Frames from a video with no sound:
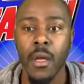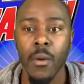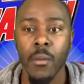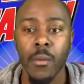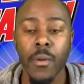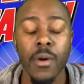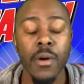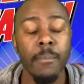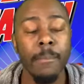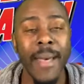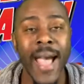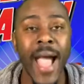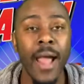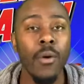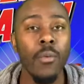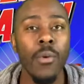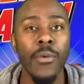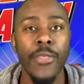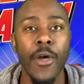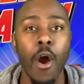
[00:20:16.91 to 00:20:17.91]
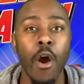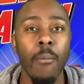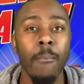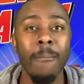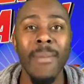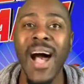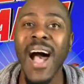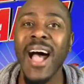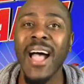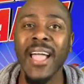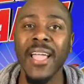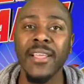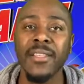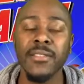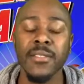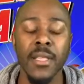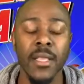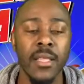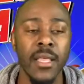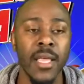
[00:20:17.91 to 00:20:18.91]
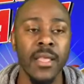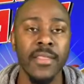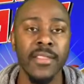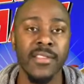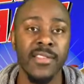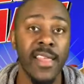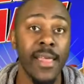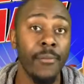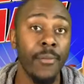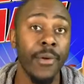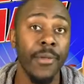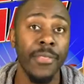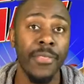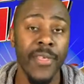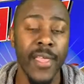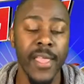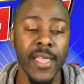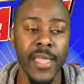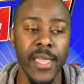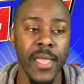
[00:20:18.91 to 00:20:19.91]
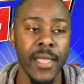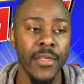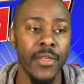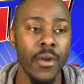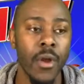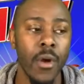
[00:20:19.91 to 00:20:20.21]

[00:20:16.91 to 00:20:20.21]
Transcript: we're in battle with our minds, the things that we're thinking,